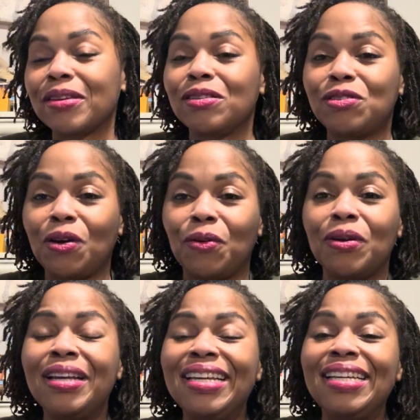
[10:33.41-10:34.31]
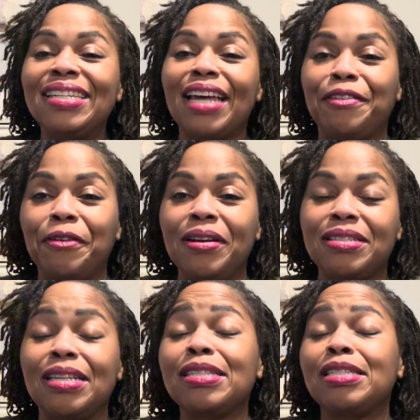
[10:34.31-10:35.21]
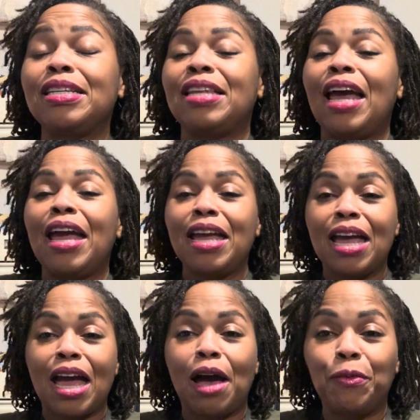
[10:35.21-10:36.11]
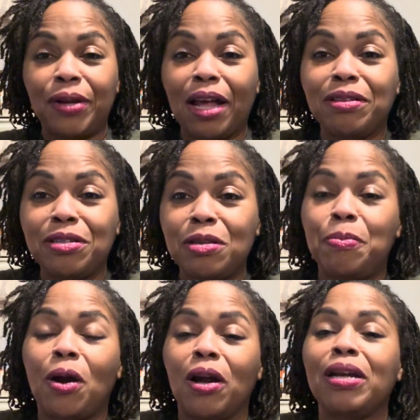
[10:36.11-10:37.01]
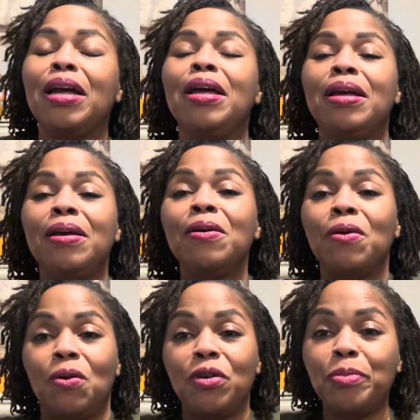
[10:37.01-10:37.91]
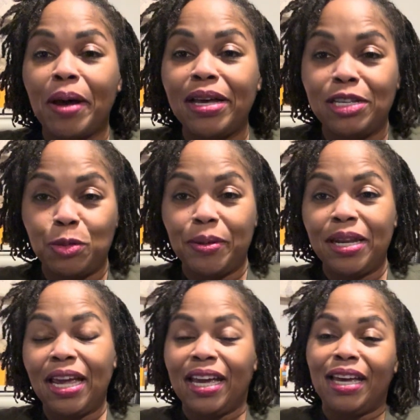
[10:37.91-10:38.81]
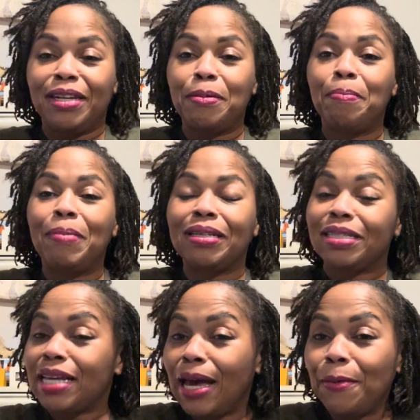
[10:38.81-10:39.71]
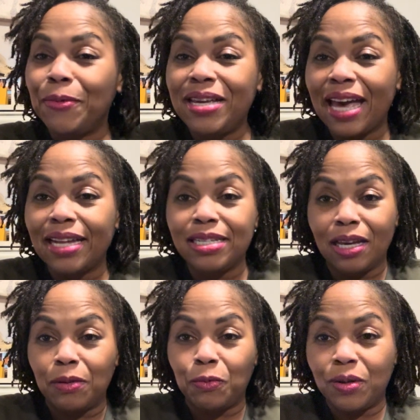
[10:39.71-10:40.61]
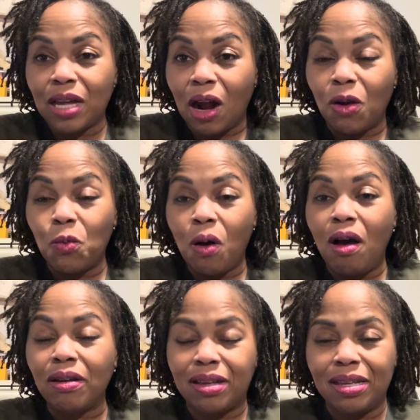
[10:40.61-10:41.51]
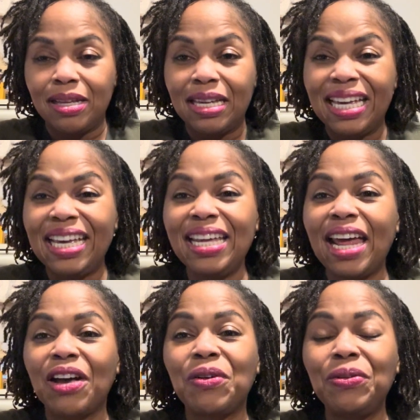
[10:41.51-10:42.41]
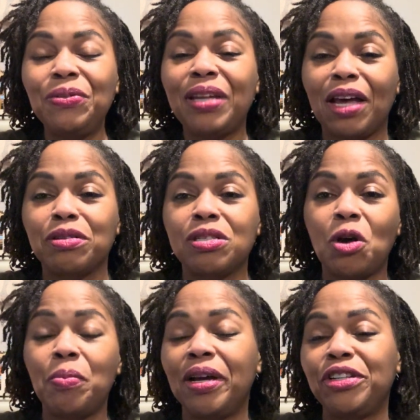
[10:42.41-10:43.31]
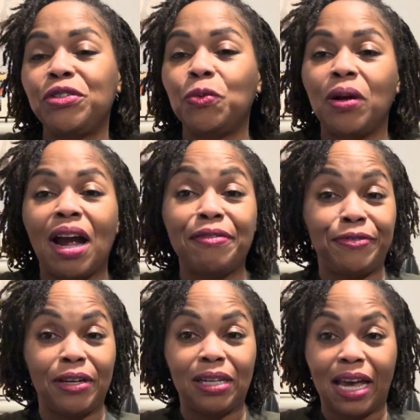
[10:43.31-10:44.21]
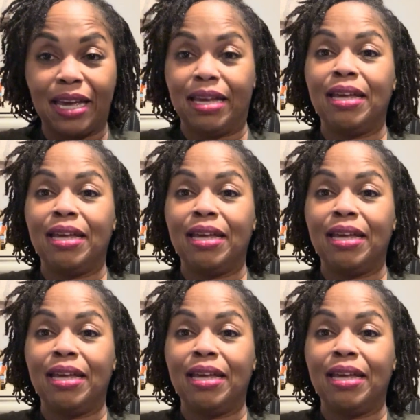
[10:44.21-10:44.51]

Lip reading: So, like for instance, today I went out to the park with my husband, and by the time we got done with our walk, it had cooled down so much to where I felt like